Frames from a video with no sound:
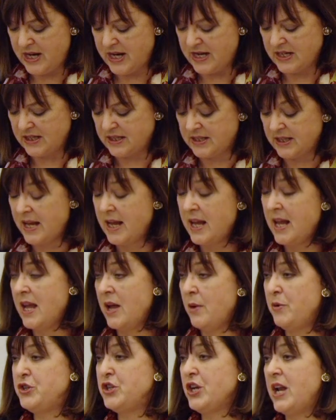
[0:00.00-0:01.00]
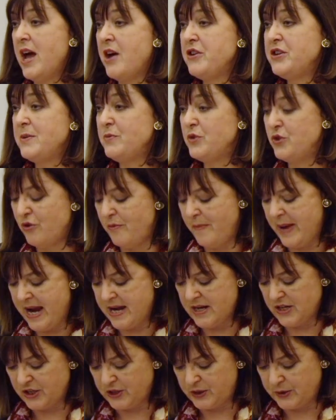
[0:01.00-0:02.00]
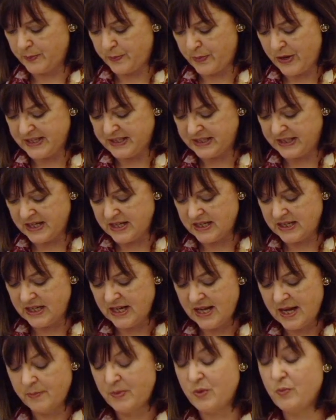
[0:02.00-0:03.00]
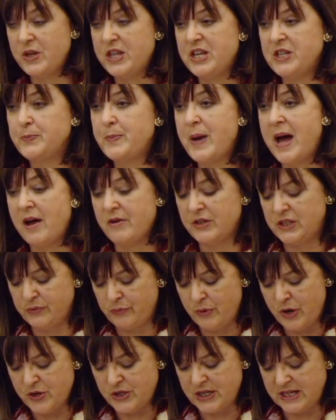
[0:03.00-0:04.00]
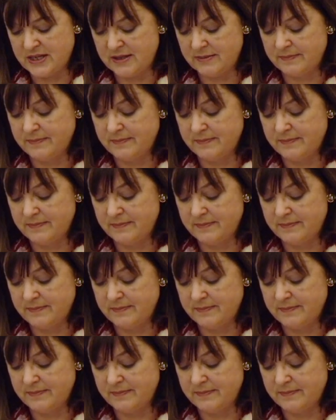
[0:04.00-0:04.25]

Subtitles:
leaders, which allowed him to remain as president, but with his powers eroded.